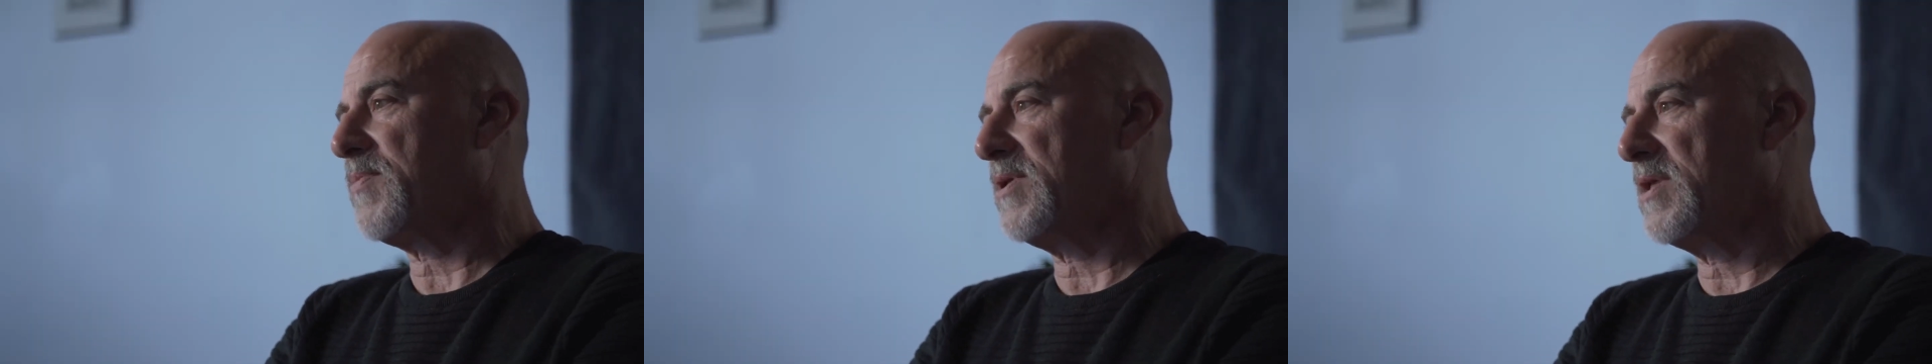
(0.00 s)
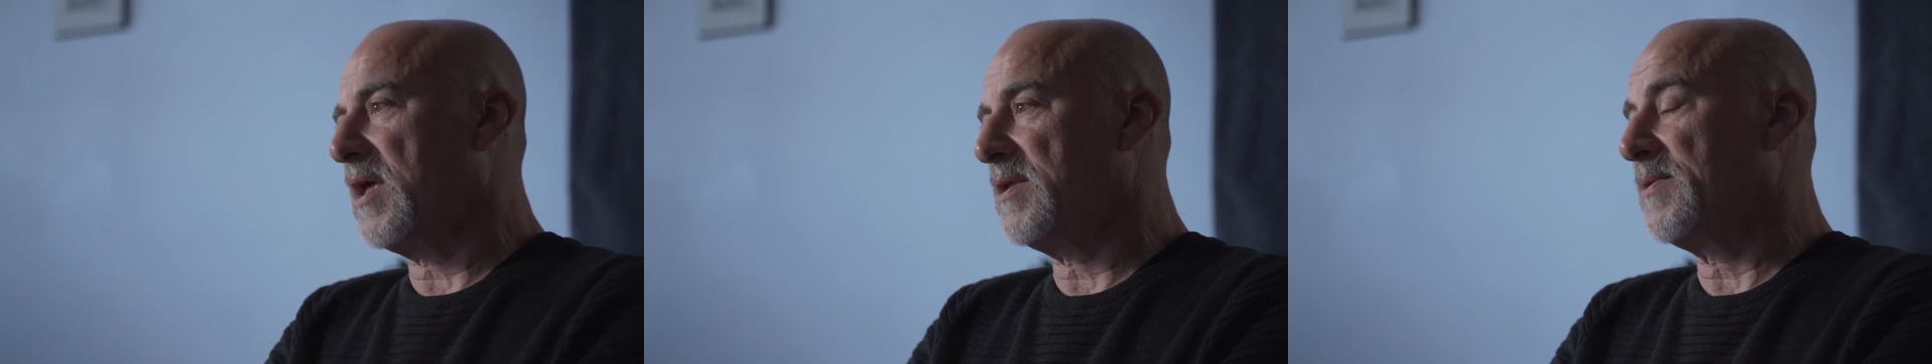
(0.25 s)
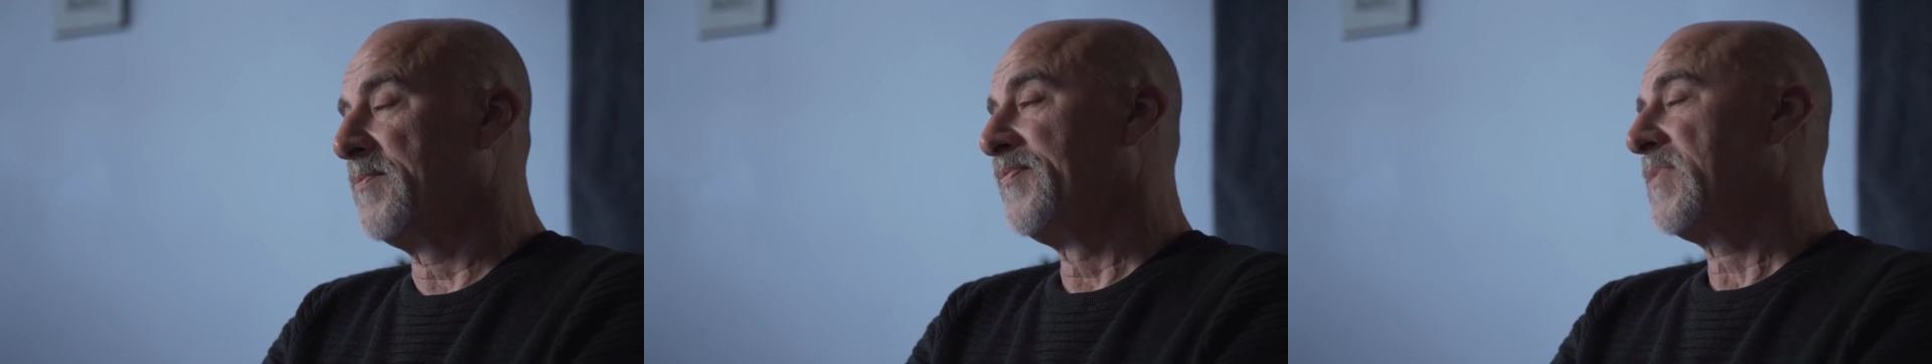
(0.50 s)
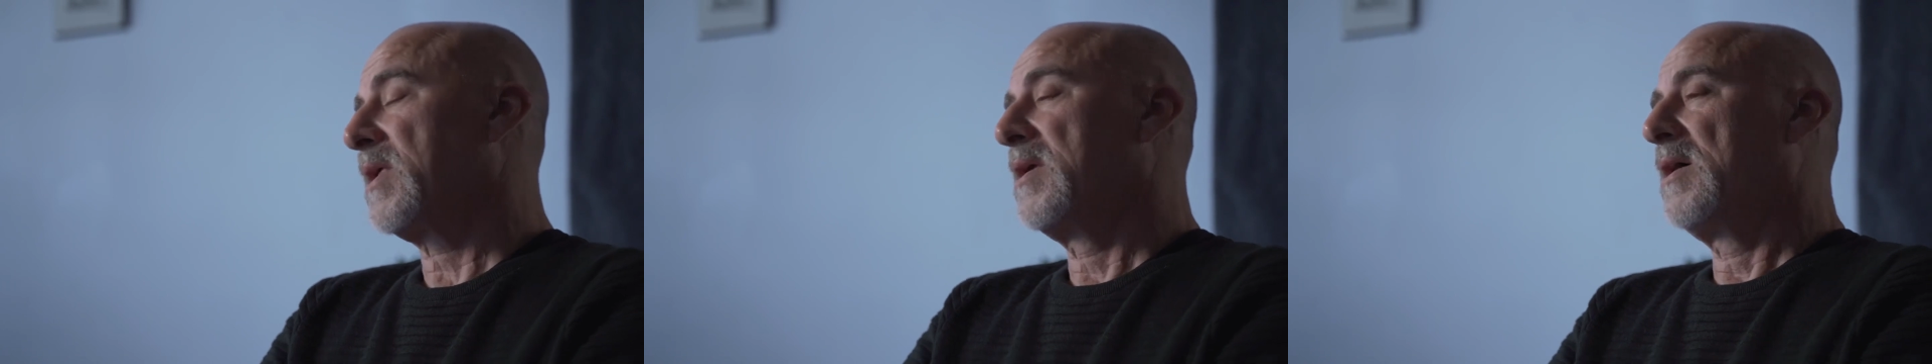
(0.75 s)
and then
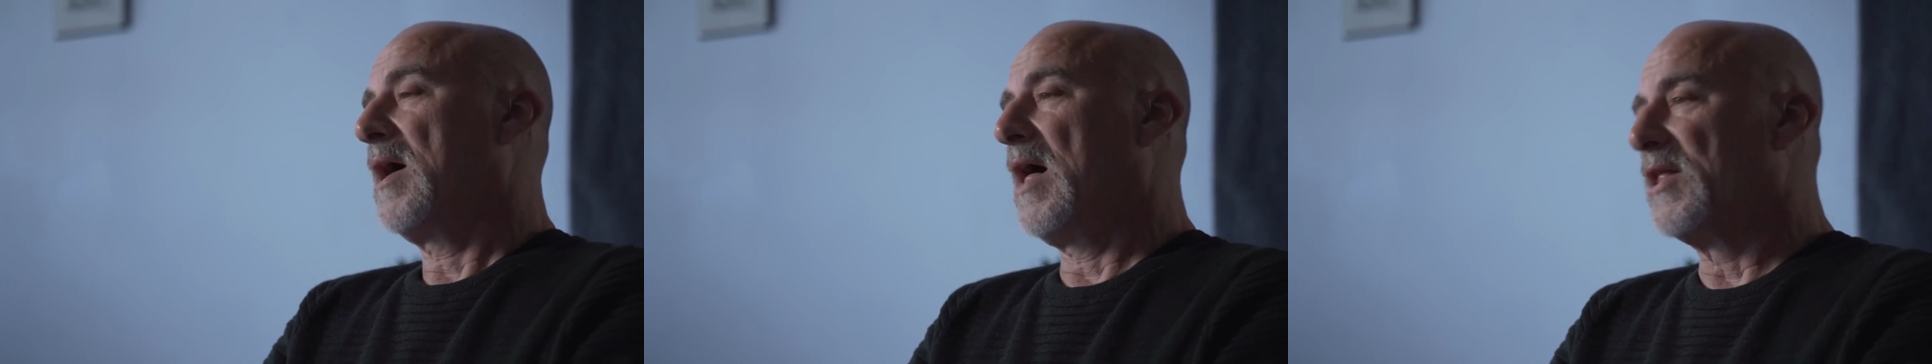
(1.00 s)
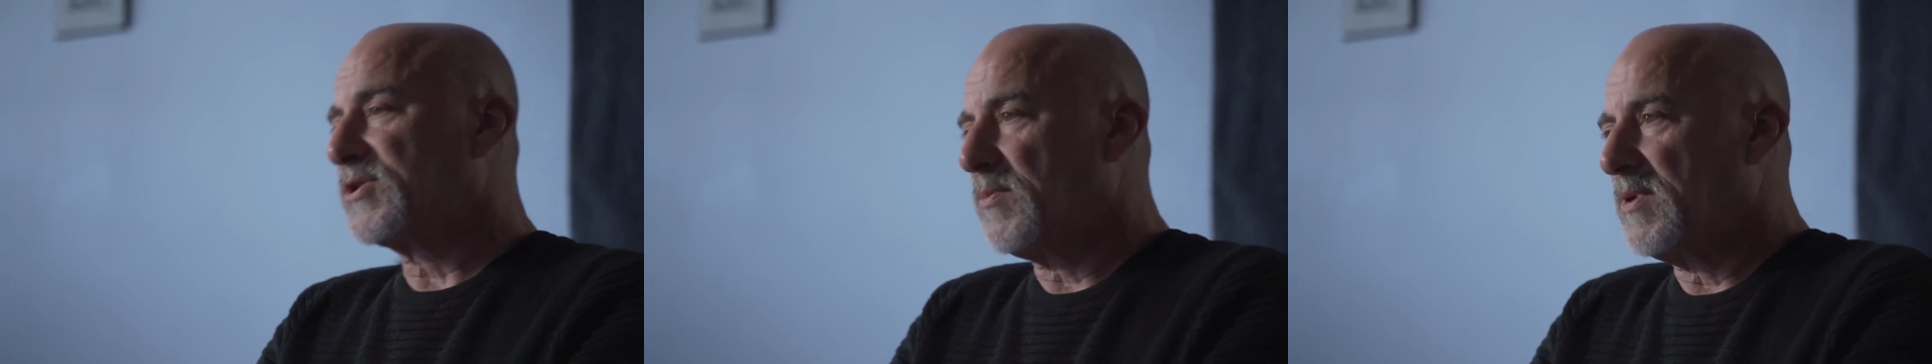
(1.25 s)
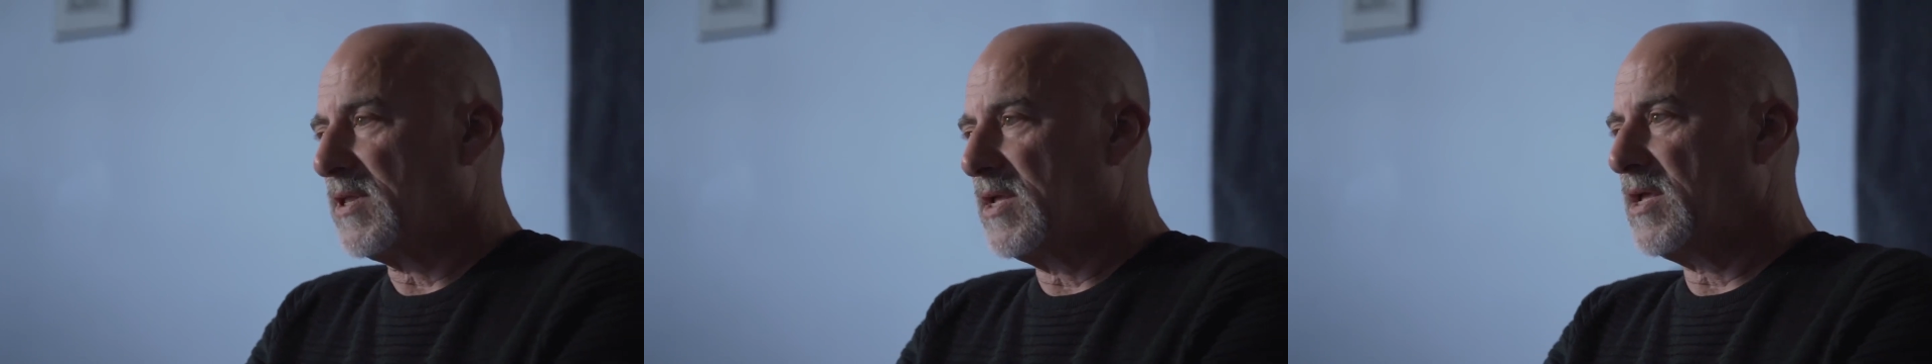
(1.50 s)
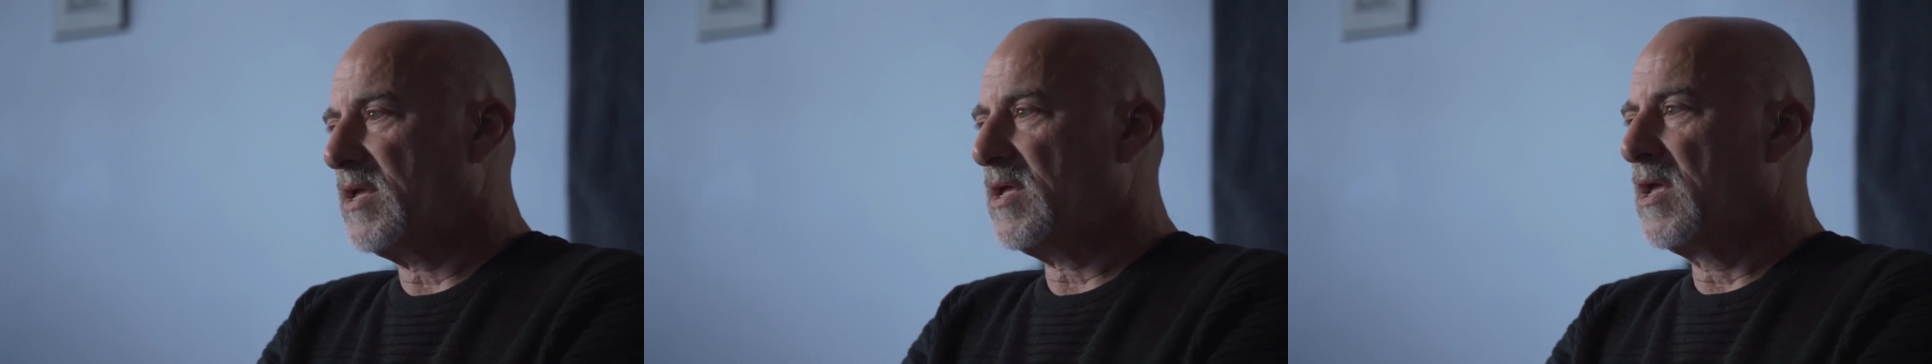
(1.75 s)

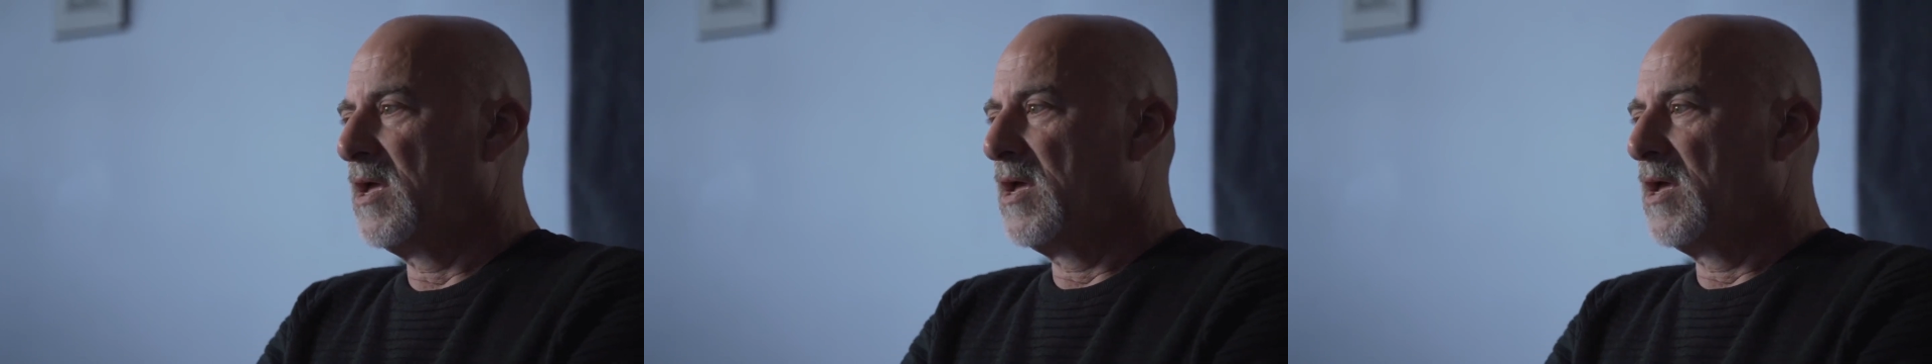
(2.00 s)
ultimately,